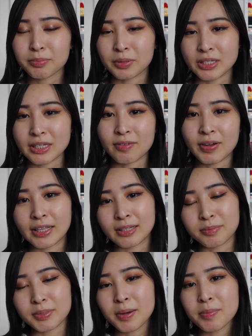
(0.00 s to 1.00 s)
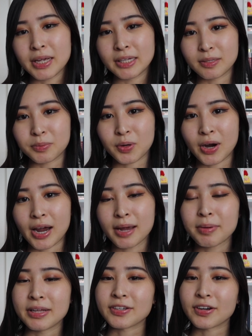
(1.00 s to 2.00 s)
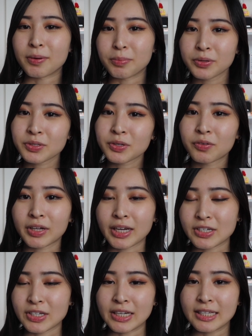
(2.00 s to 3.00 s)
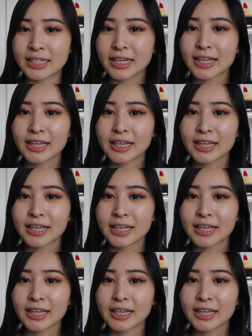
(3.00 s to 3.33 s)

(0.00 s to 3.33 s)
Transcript: please give it a thumbs up and subscribe and turn on post notifications.